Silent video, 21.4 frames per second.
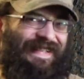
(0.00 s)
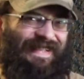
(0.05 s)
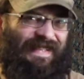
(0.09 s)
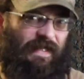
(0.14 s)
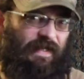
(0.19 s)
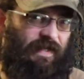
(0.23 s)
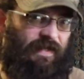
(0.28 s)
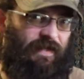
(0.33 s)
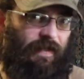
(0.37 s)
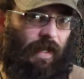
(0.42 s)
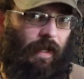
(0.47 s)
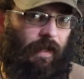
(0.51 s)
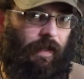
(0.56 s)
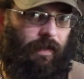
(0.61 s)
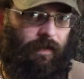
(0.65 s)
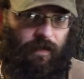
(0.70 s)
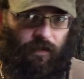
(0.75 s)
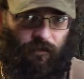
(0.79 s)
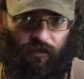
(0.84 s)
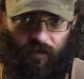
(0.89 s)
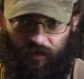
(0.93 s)

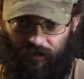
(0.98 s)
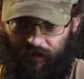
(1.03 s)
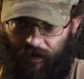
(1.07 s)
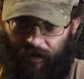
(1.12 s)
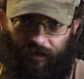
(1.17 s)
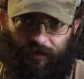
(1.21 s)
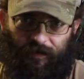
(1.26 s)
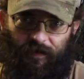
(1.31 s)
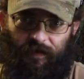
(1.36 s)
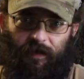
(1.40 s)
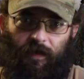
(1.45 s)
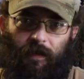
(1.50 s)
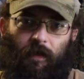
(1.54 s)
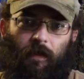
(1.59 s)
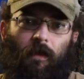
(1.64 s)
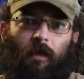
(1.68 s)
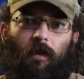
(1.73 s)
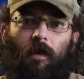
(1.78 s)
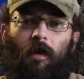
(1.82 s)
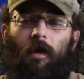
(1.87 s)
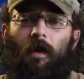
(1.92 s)
scientific
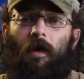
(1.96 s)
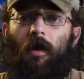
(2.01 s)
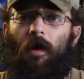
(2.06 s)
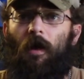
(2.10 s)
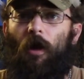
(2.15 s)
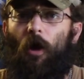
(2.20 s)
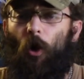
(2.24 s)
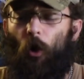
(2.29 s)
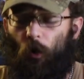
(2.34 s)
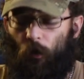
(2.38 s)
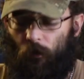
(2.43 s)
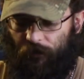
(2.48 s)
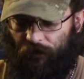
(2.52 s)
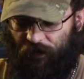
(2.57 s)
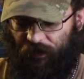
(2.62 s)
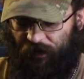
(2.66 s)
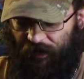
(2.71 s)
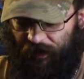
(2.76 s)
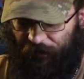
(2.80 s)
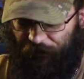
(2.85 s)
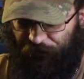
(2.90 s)
testing over
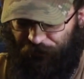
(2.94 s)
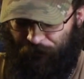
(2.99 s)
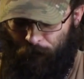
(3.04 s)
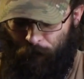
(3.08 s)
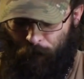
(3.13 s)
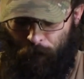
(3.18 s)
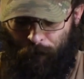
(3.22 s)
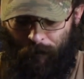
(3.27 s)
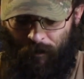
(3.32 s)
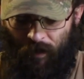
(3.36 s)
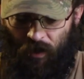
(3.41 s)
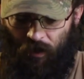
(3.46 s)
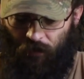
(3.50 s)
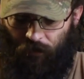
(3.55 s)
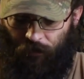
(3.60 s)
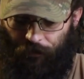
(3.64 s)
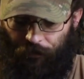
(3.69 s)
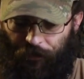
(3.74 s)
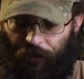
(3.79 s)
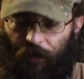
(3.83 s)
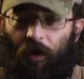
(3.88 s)
the next
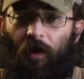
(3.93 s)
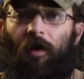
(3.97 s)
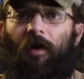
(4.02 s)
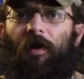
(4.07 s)
month